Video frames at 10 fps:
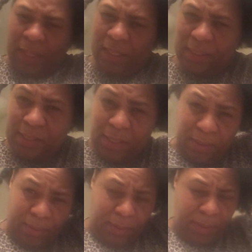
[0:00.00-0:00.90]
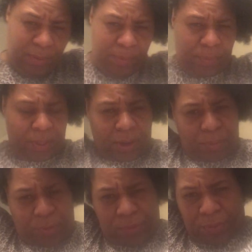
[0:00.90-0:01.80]
And so we are
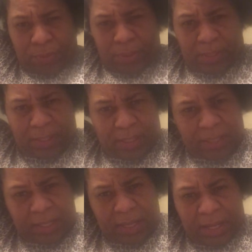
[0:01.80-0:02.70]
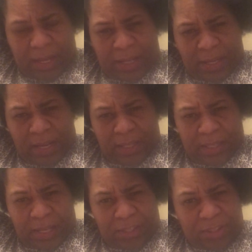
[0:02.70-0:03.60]
moving on to the next
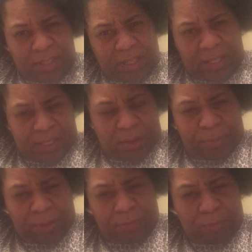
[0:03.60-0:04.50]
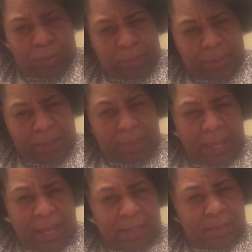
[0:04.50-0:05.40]
section, and it's going to be 4 big
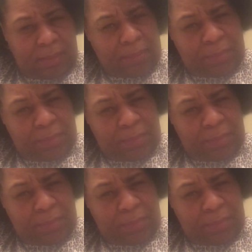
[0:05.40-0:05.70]
plaits.